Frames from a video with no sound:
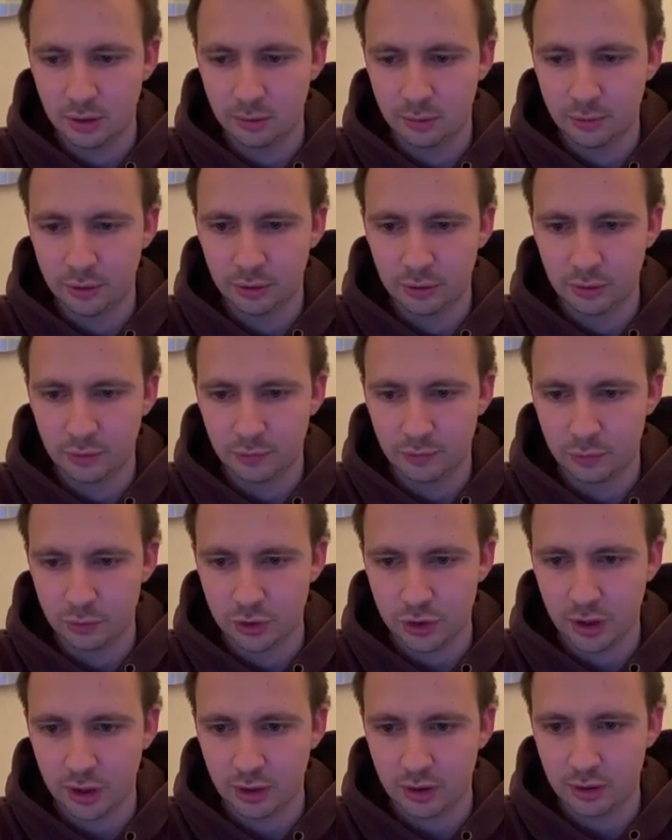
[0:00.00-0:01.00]
beautiful
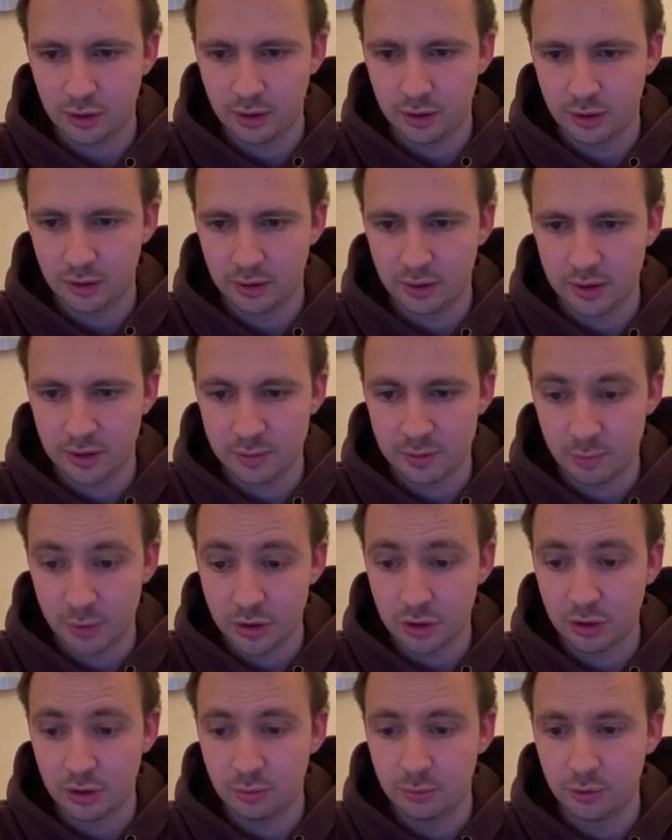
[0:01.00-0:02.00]
check, and
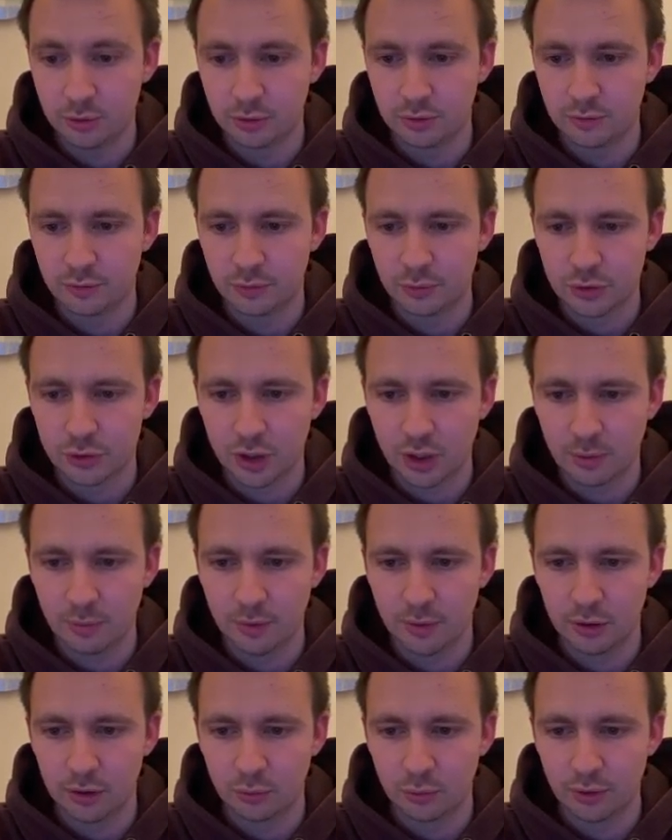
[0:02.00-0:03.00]
especially beautiful checkmate,